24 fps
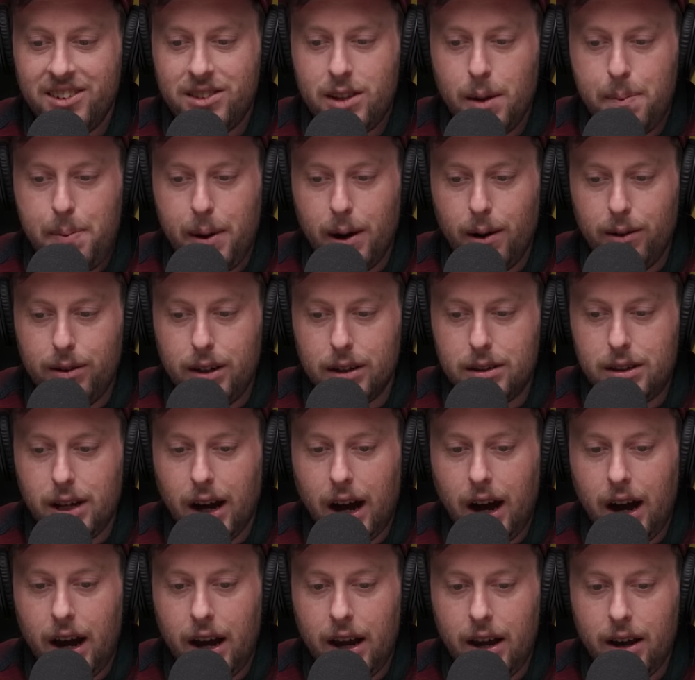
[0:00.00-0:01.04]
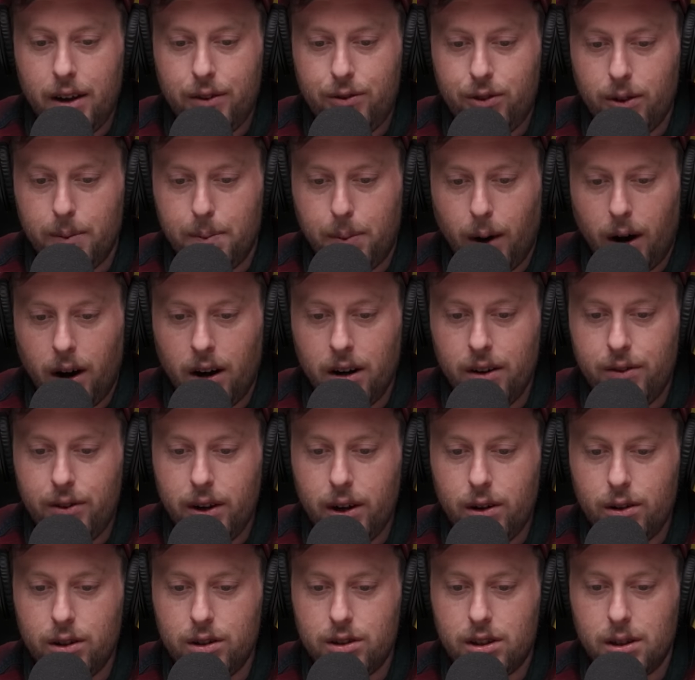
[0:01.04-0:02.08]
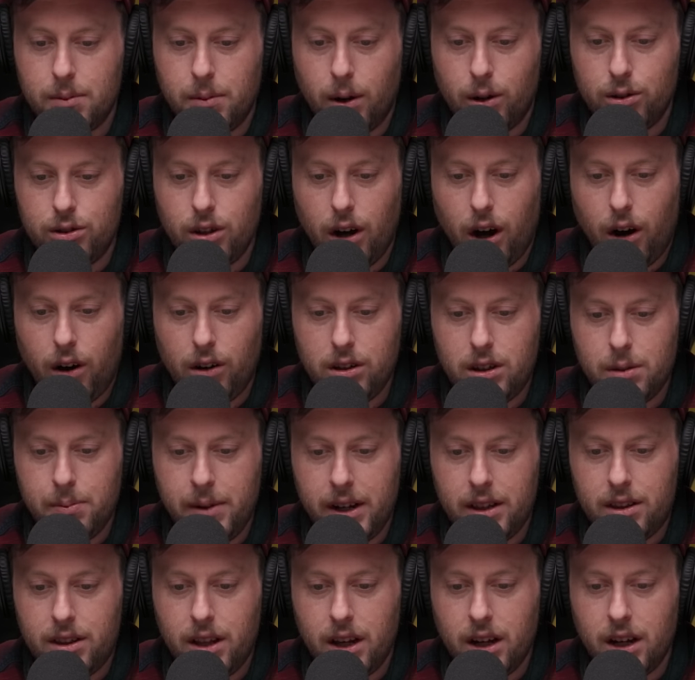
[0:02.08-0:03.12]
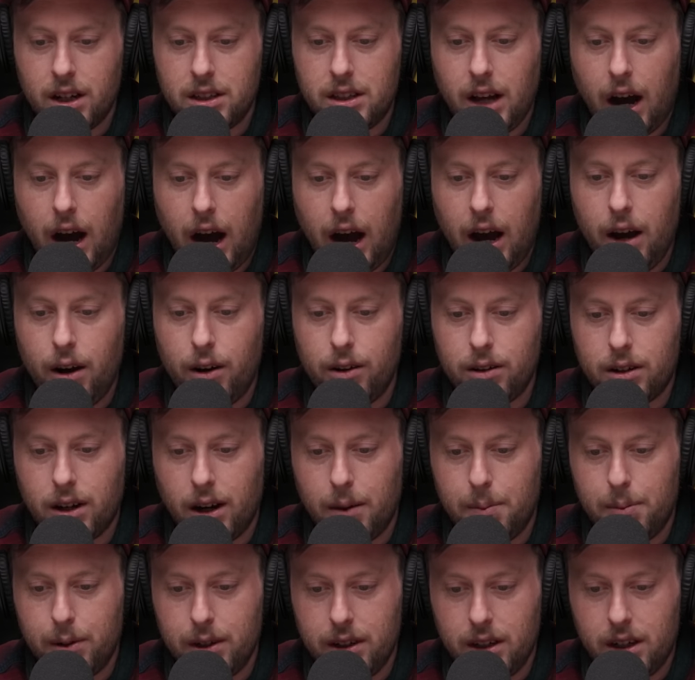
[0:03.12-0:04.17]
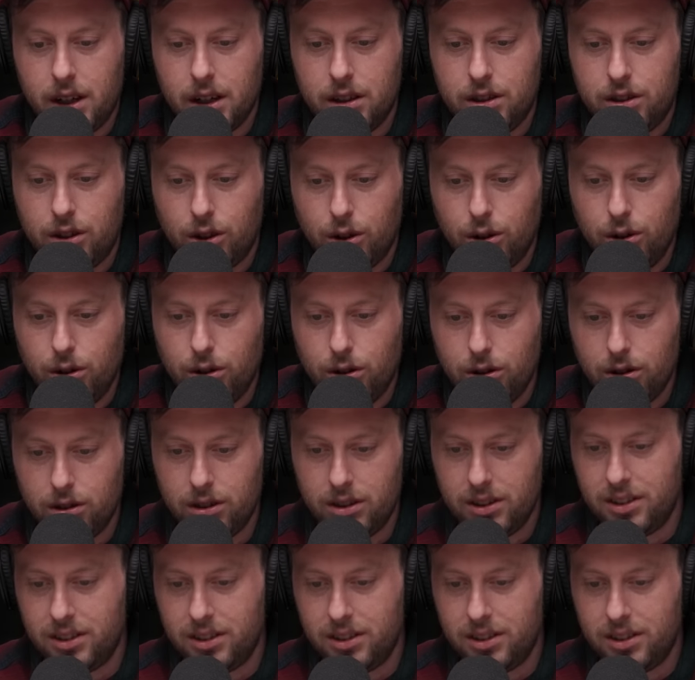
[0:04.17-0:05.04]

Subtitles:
To build a tire for Bonneville is the most ultimate thing a tire company can do.